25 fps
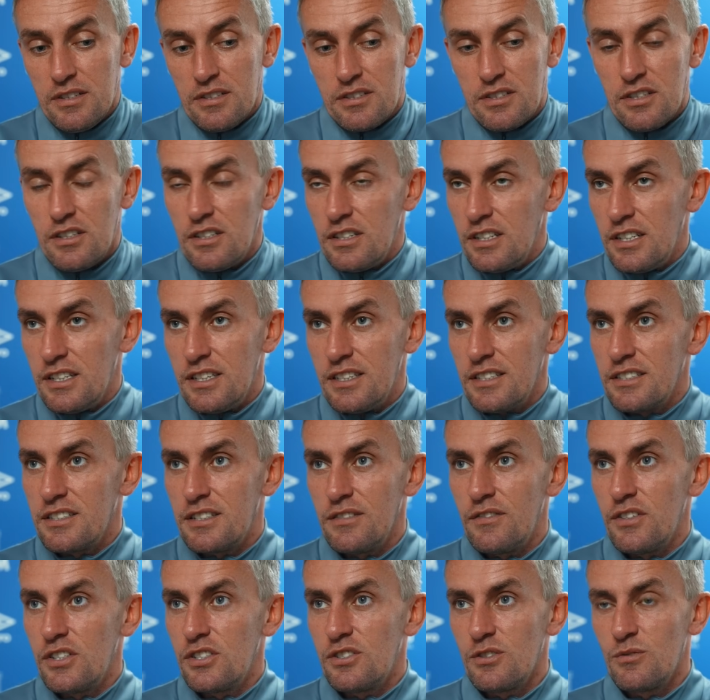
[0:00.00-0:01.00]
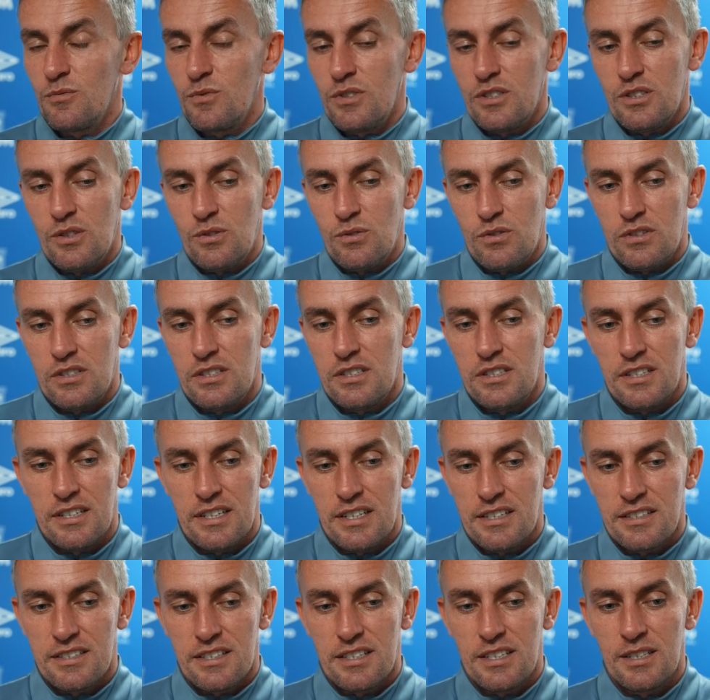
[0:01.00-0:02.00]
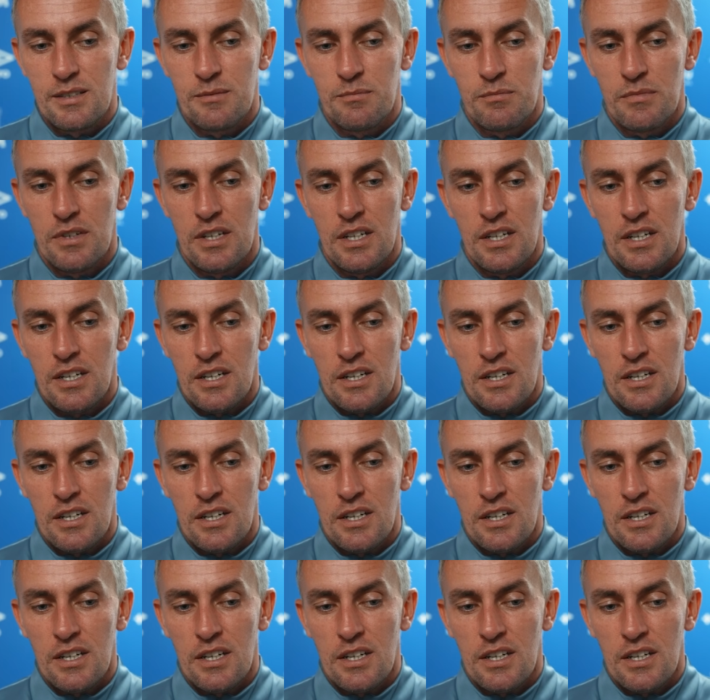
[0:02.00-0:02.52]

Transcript: And certainly in this division, we know that the next game